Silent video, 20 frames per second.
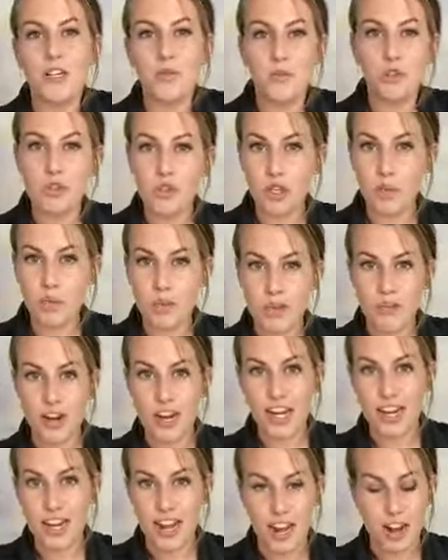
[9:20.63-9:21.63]
him screaming
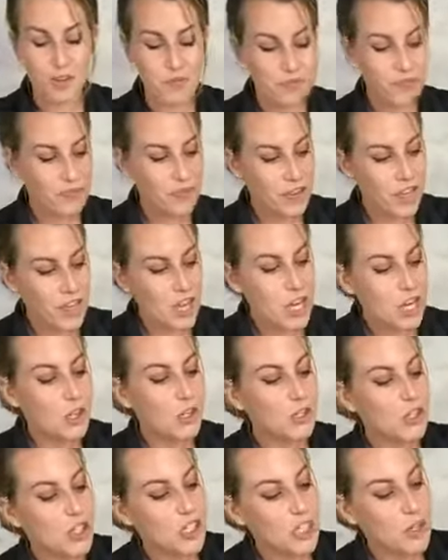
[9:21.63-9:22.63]
right now.
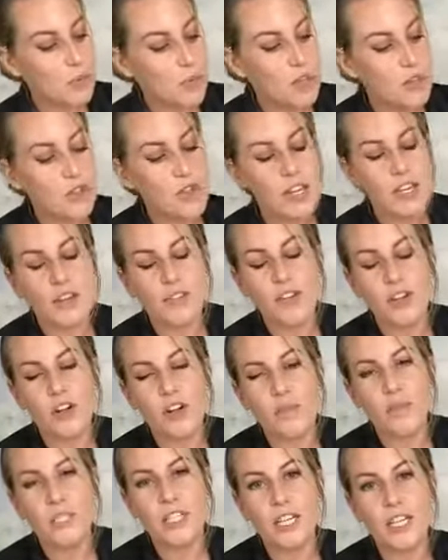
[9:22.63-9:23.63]
Usually when you think of an
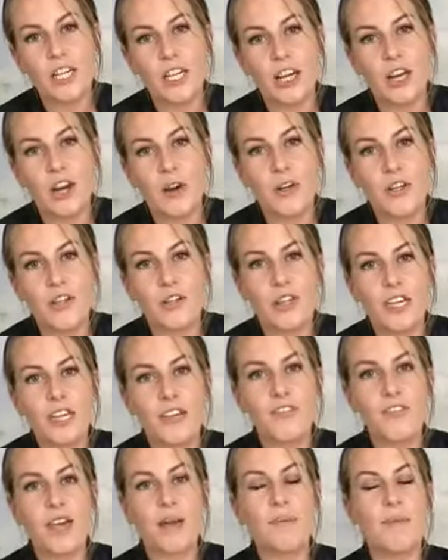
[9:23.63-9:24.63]
armadillo and you think
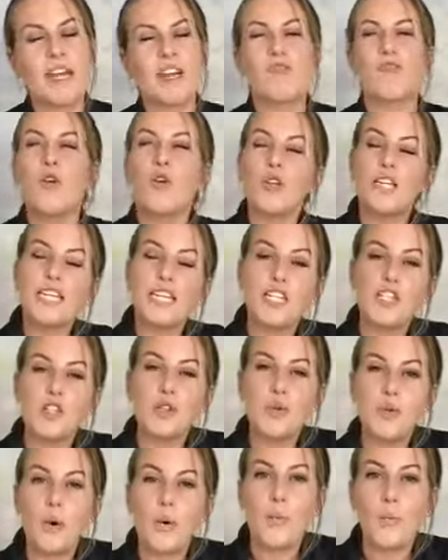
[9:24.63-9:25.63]
of them like rolling
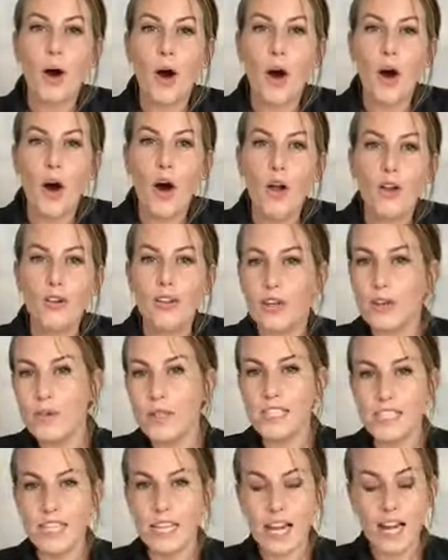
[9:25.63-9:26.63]
into a ball,
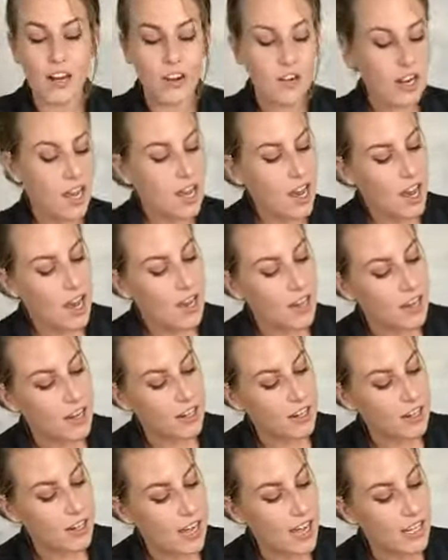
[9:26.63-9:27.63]
going down uh,
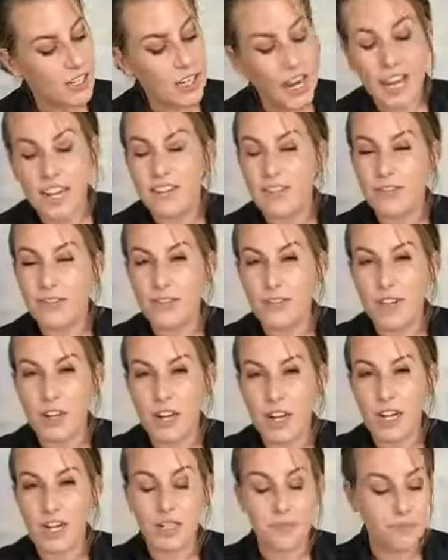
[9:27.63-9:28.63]
and kind of
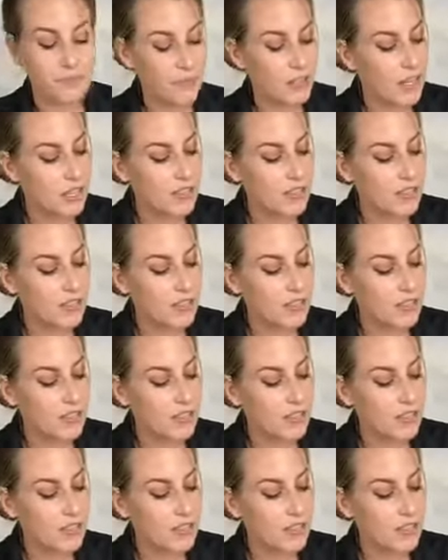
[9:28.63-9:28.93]
um,